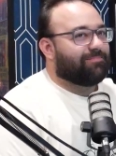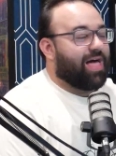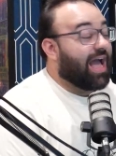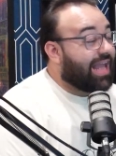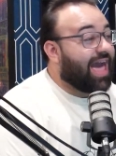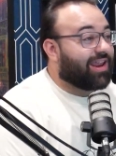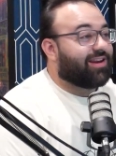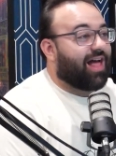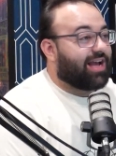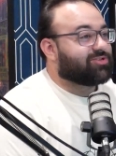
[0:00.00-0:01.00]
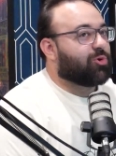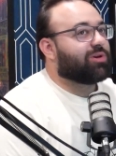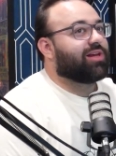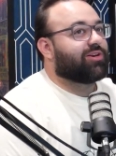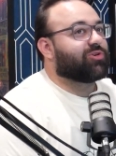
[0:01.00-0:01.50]
I get it. I
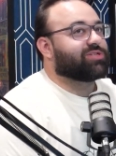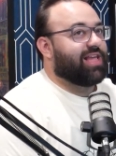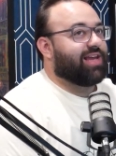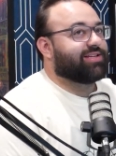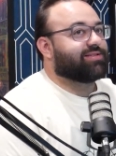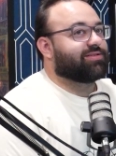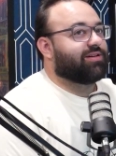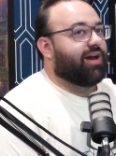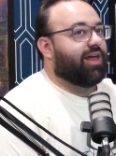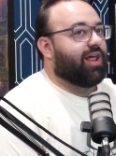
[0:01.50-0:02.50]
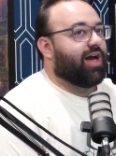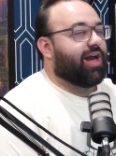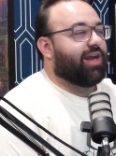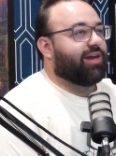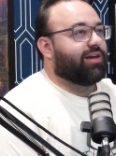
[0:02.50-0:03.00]
totally understand, and
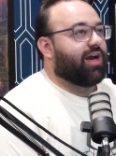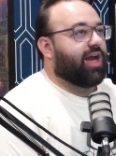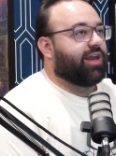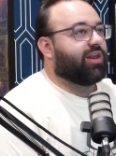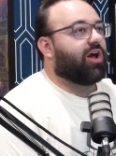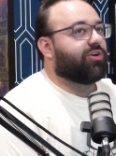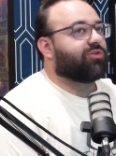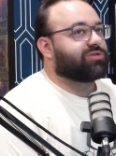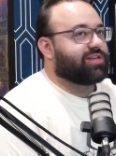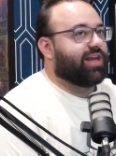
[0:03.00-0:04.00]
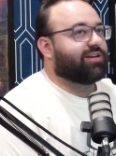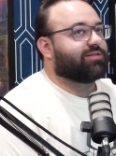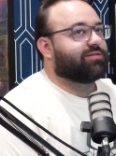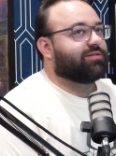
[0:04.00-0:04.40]
I can understand.